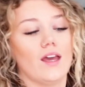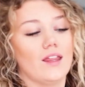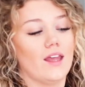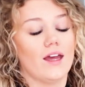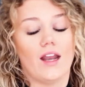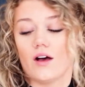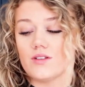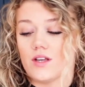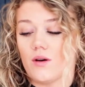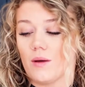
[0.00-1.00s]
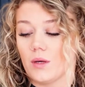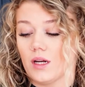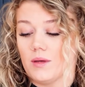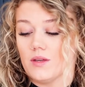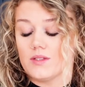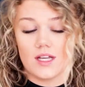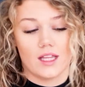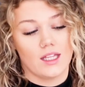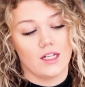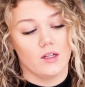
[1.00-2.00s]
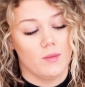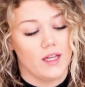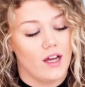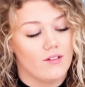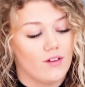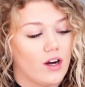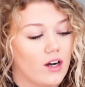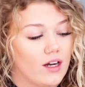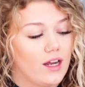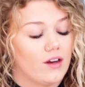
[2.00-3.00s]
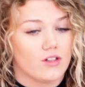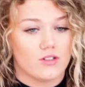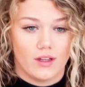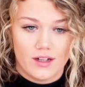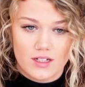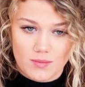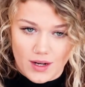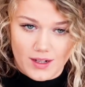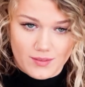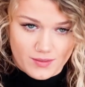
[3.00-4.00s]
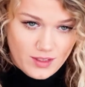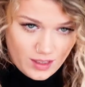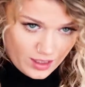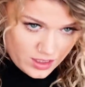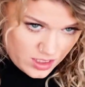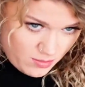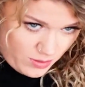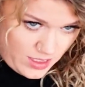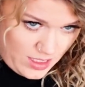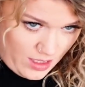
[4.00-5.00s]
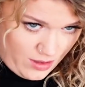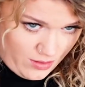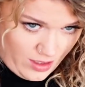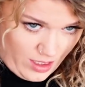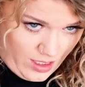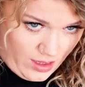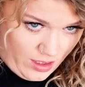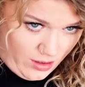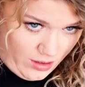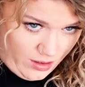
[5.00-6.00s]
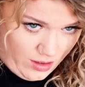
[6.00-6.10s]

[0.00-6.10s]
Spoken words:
And then also I'm going to be using a little bit of our air control hairspray and just spray down any little